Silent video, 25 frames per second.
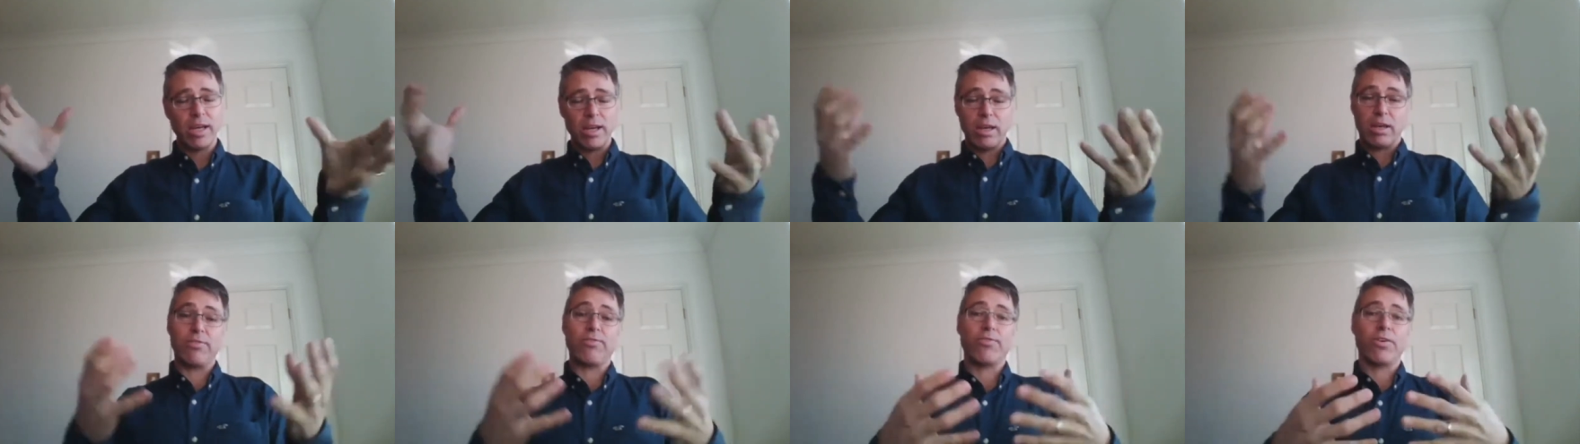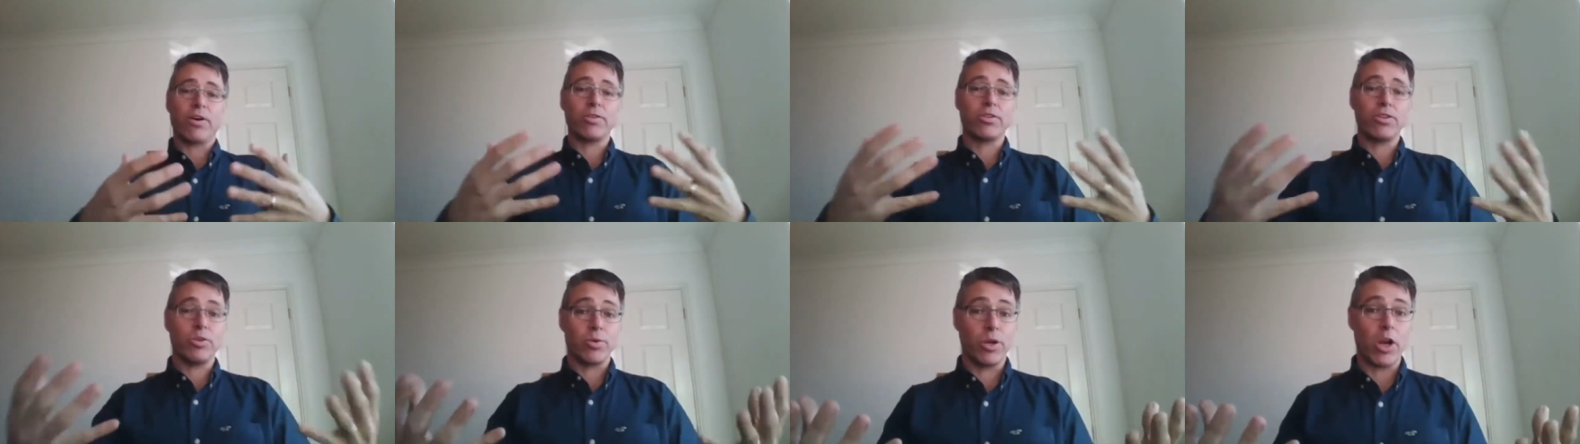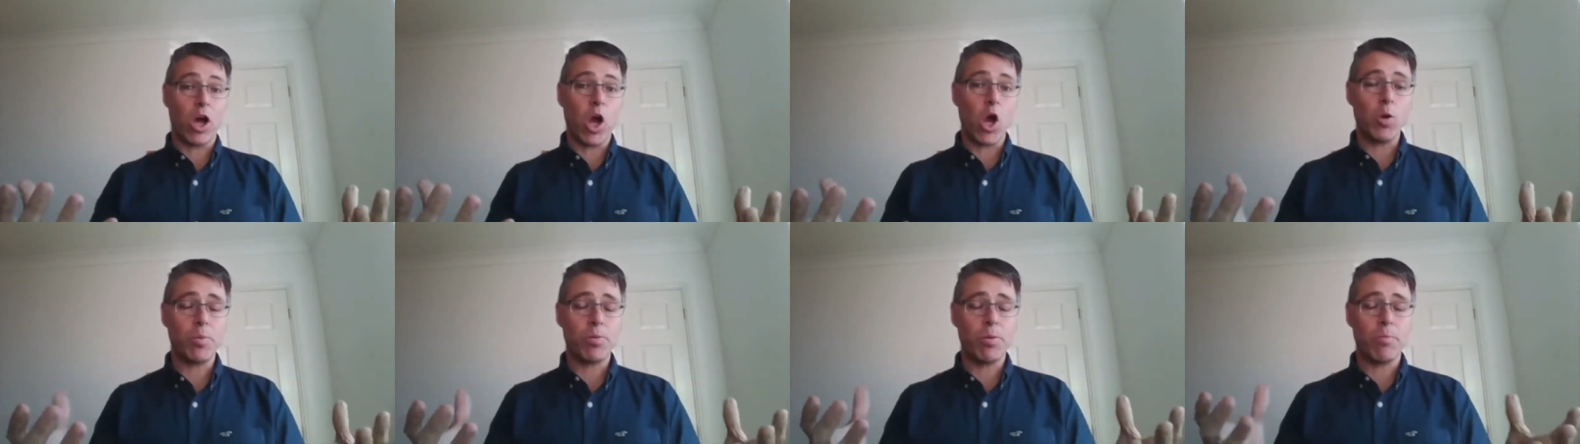if I do an
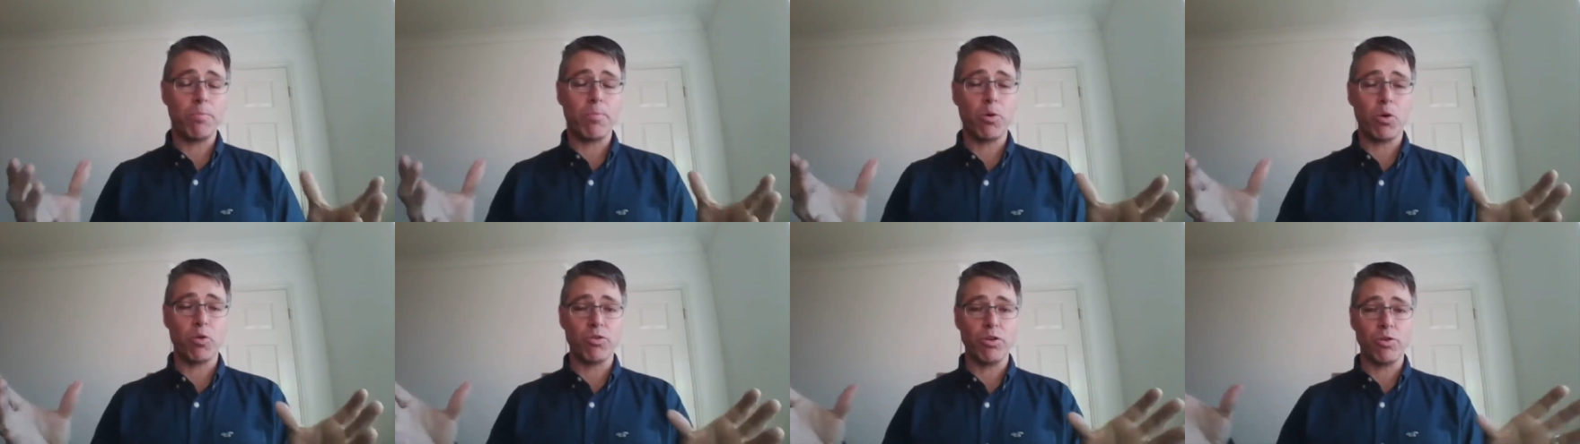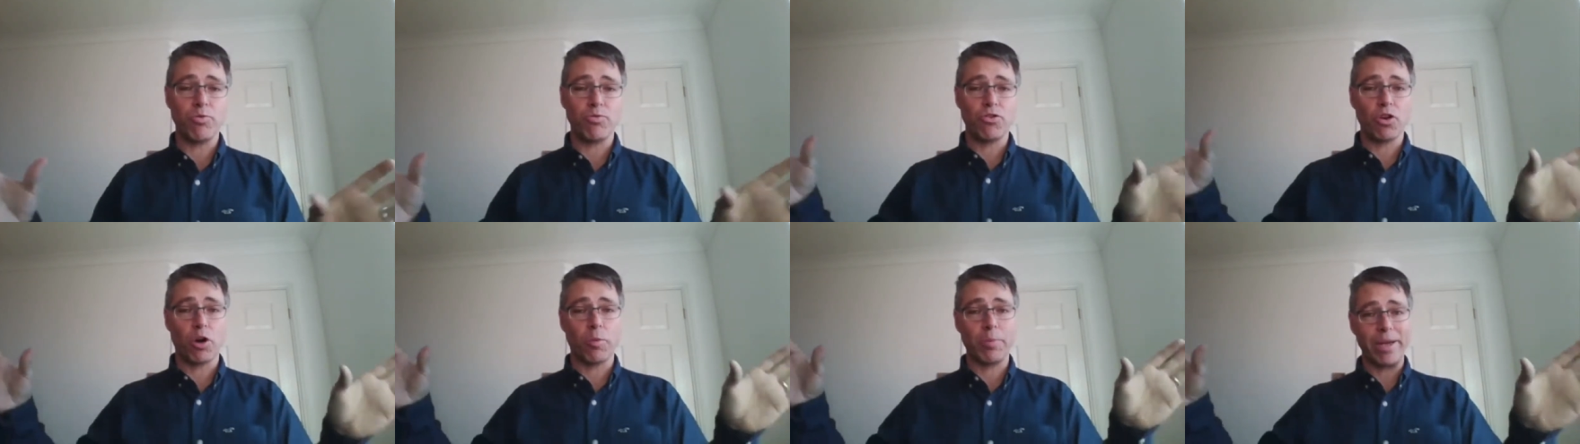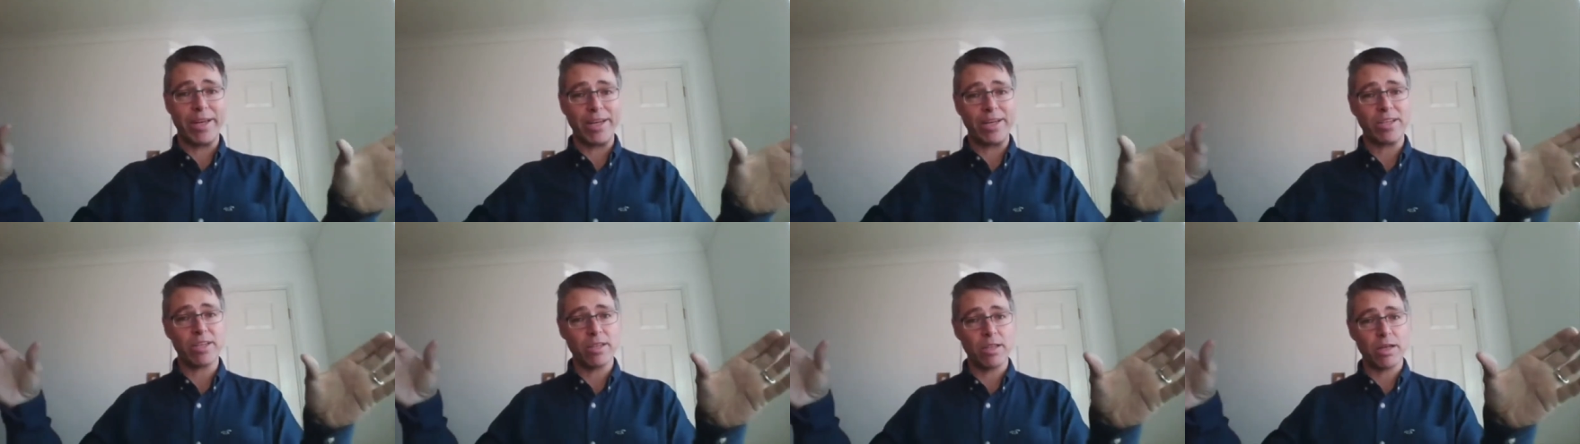open ballroom drop
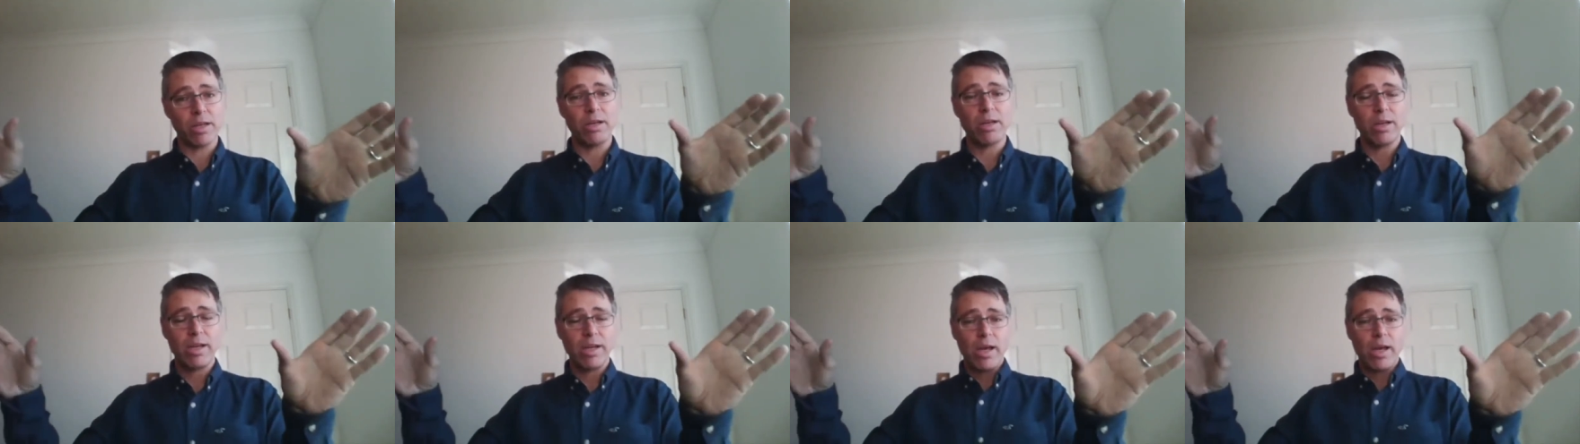into the